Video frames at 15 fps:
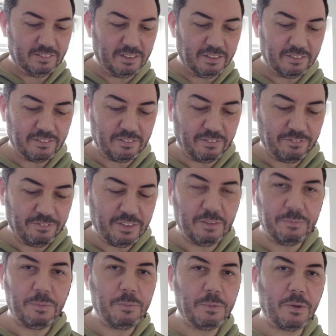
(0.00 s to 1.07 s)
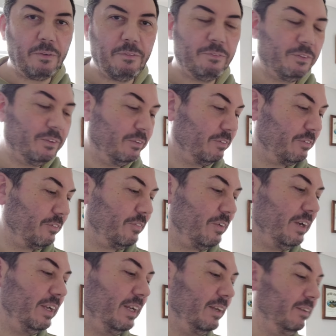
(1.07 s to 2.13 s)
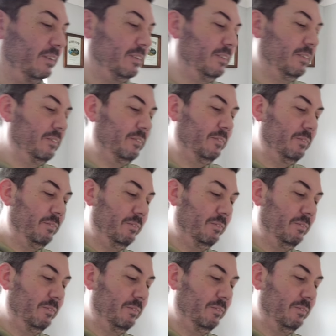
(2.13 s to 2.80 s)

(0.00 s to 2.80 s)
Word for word: It's not filling me with confidence right now.